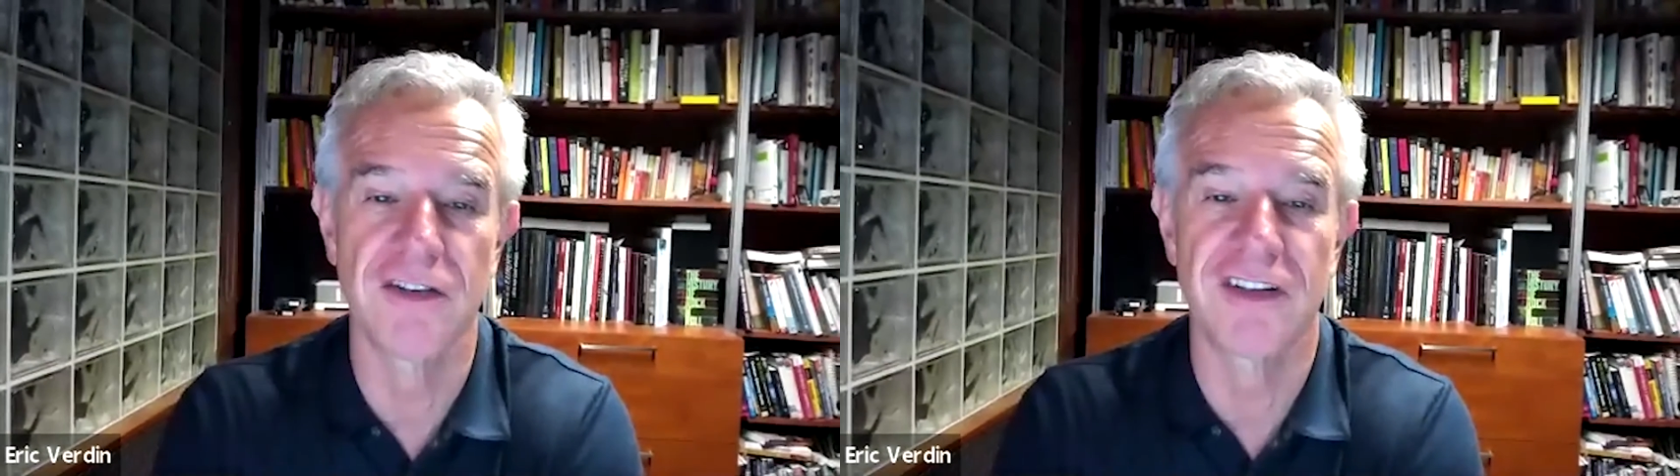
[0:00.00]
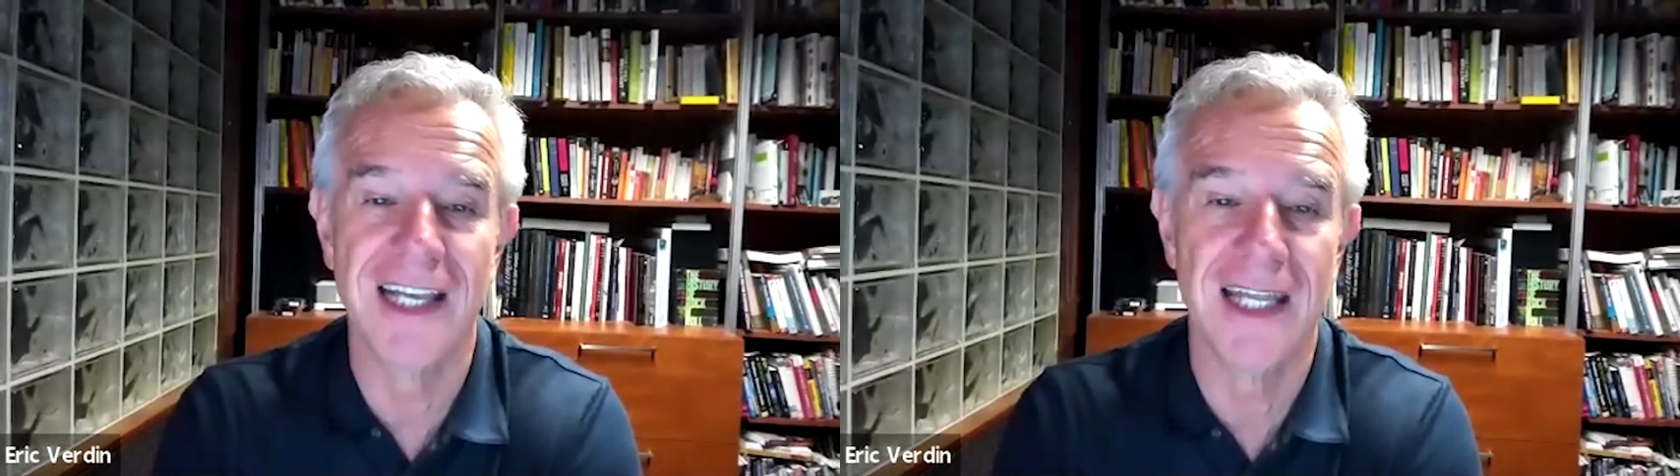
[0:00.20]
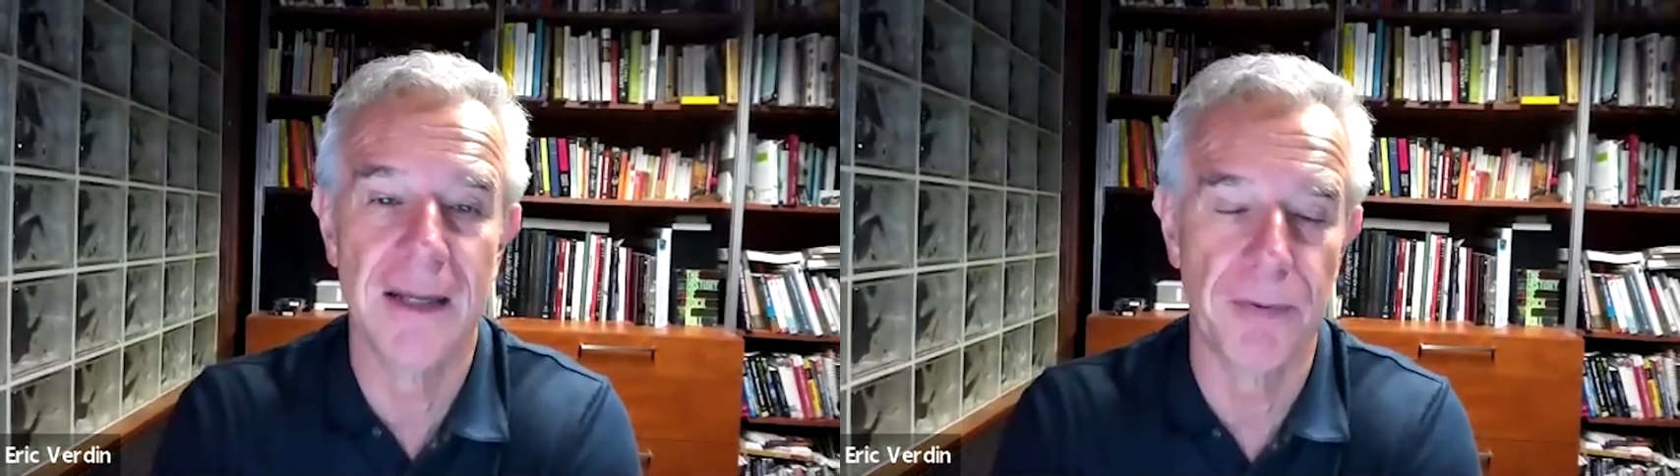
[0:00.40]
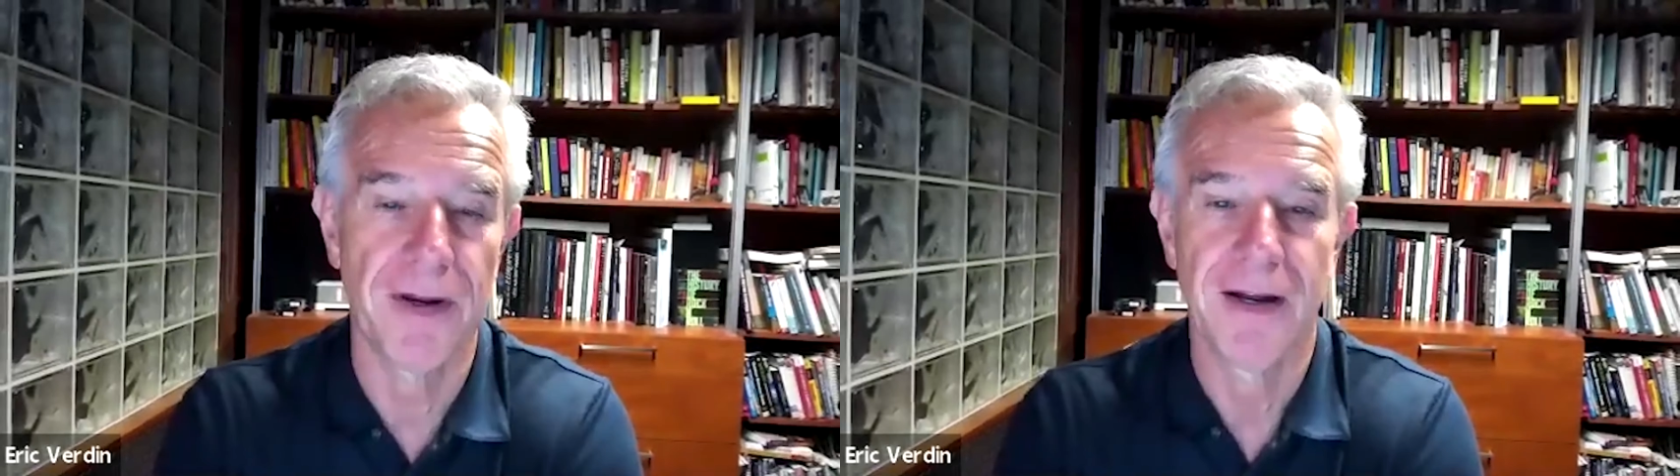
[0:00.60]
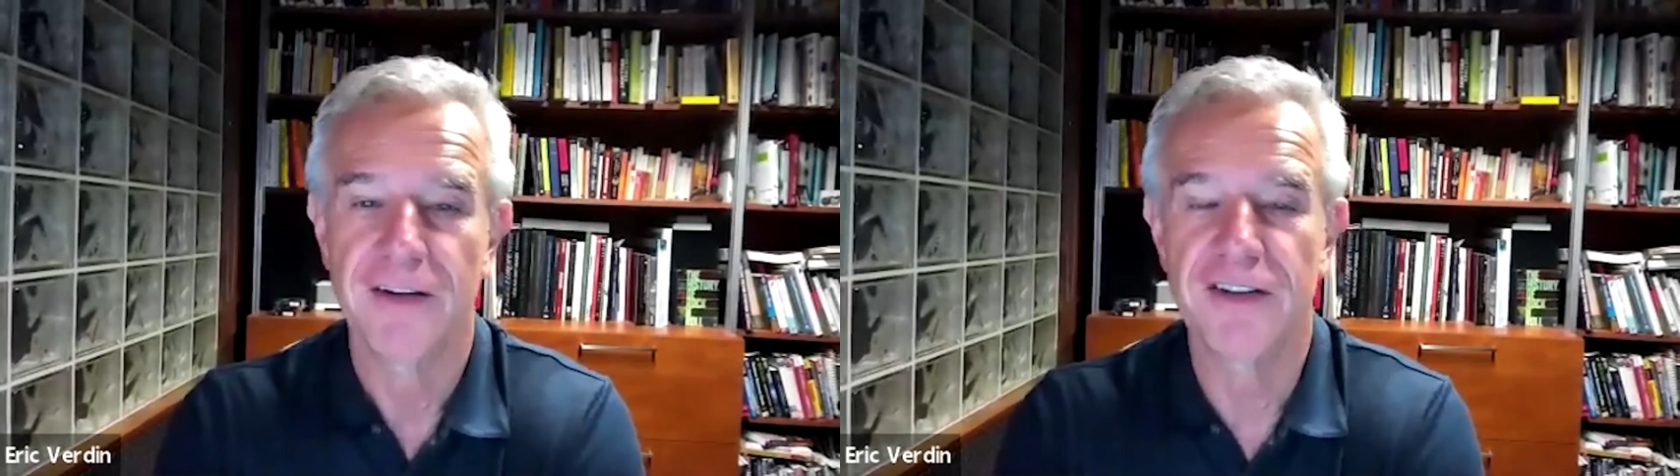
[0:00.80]
sleep,
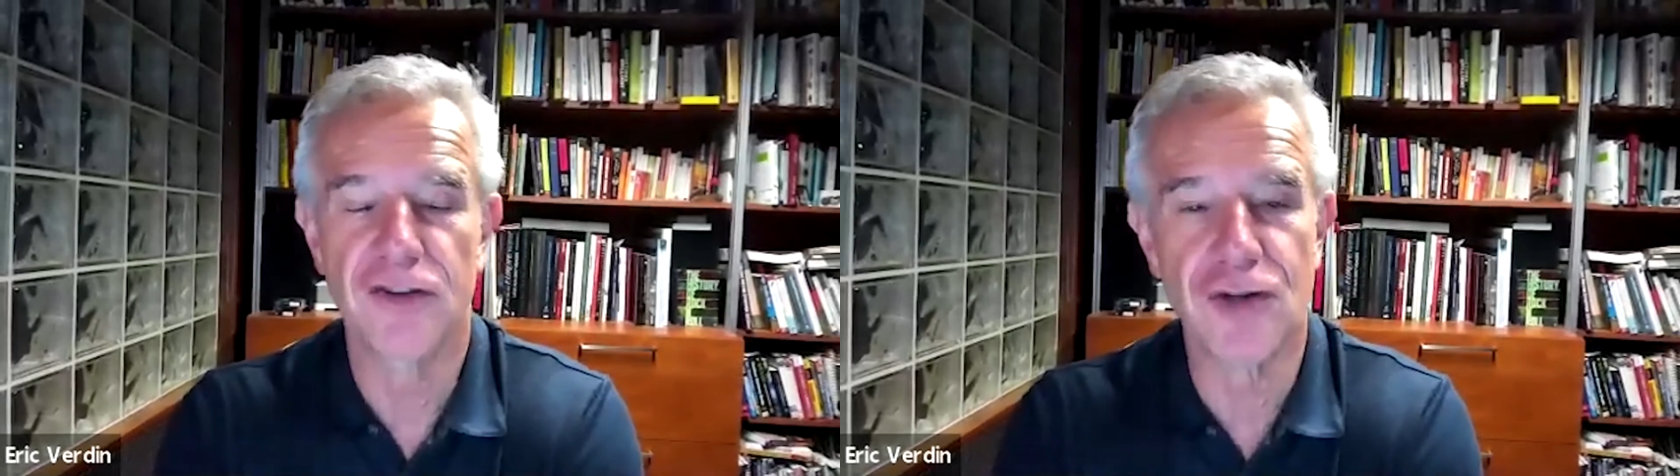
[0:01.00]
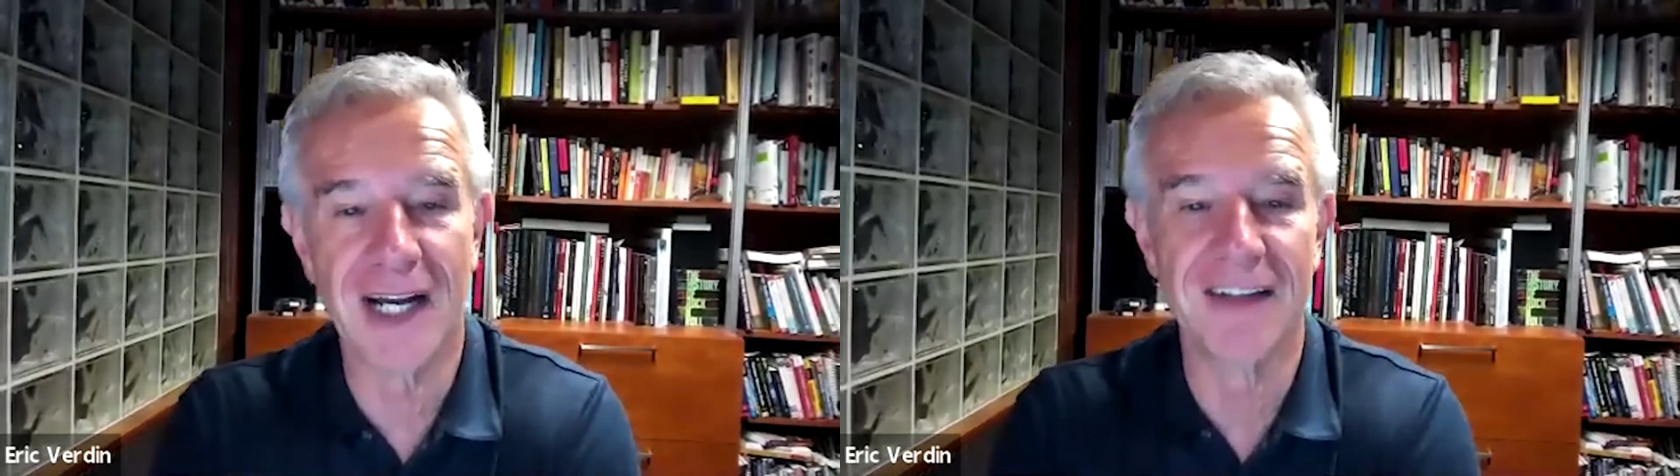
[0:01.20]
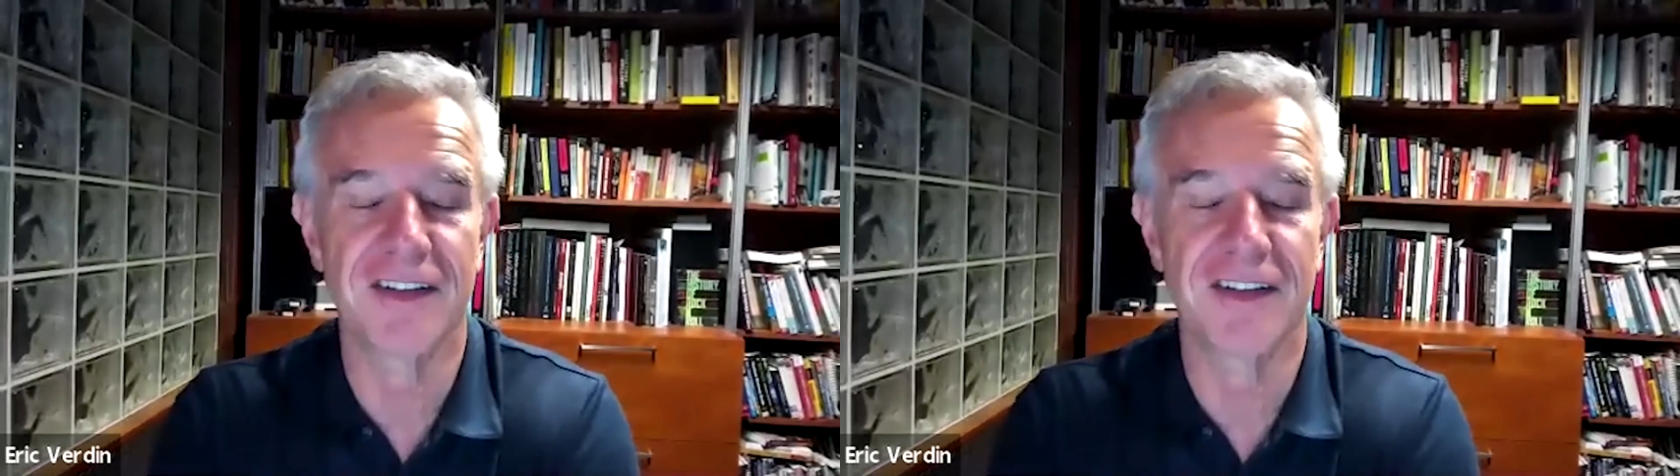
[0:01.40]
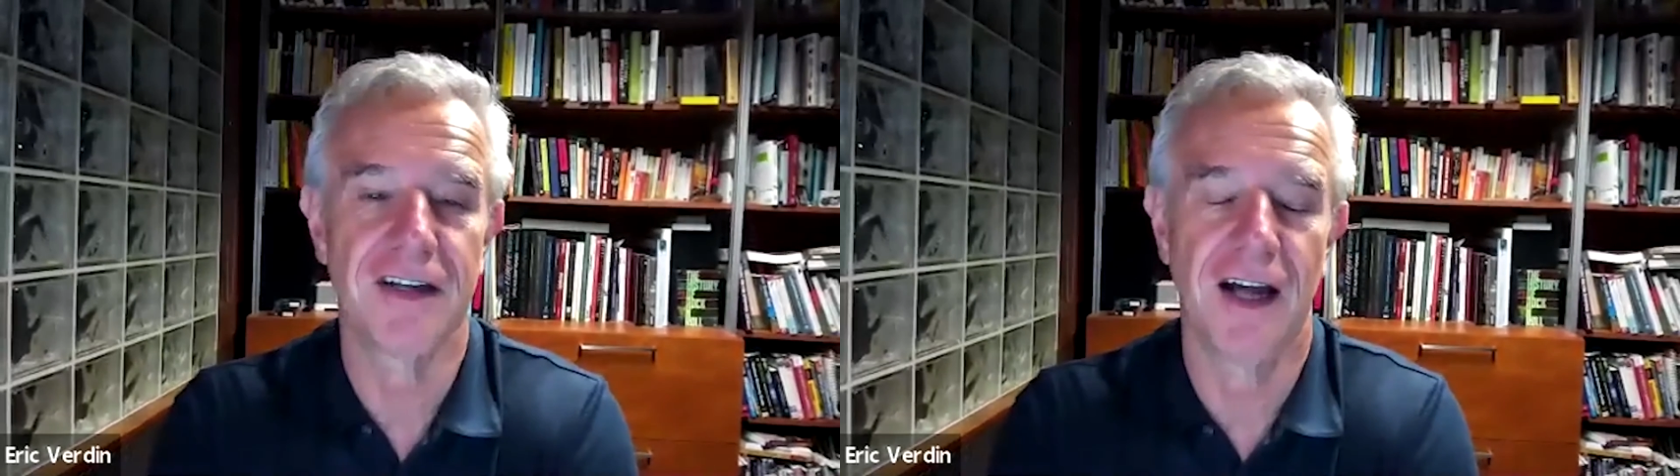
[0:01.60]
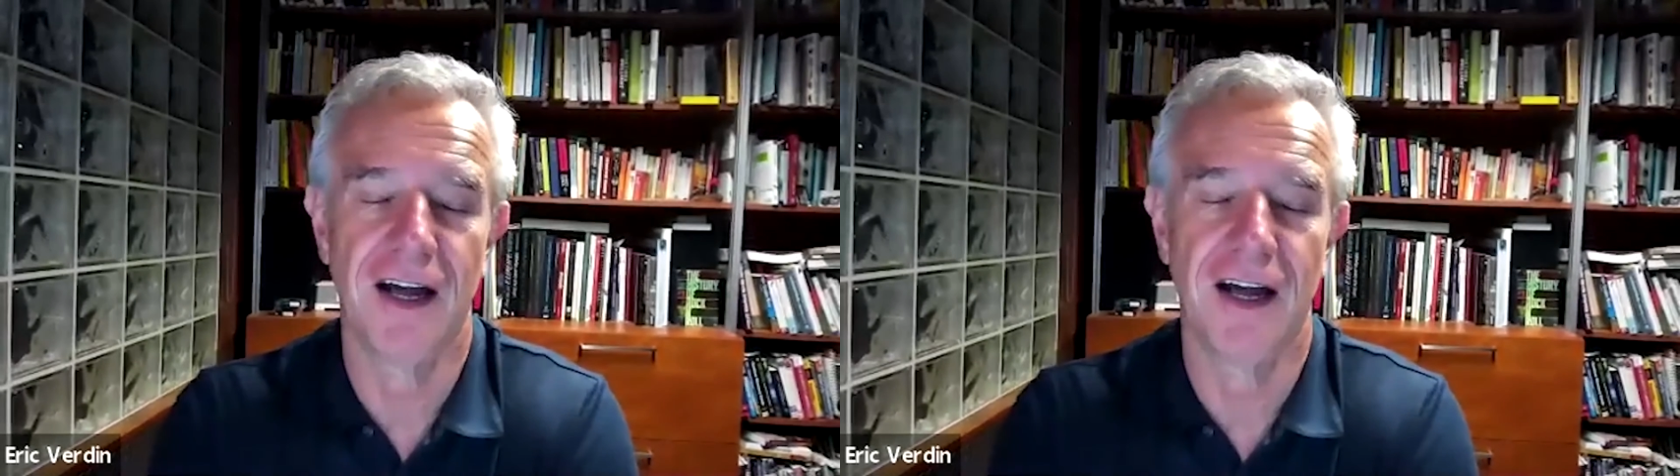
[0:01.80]
stress,